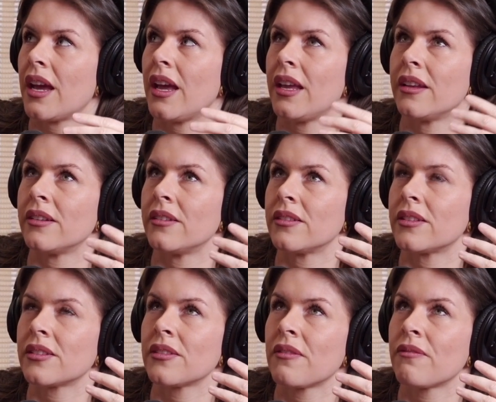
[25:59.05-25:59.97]
and
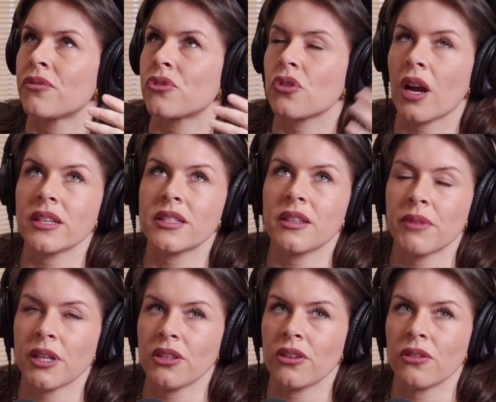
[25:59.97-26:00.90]
try
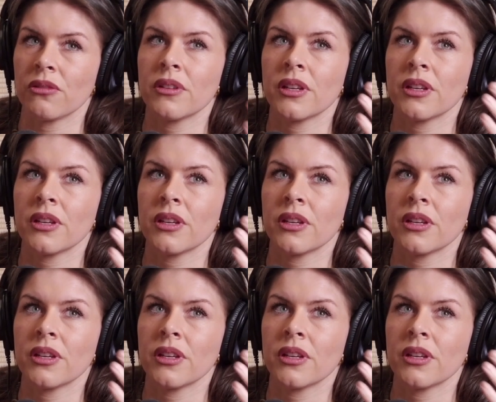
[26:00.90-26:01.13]
something new,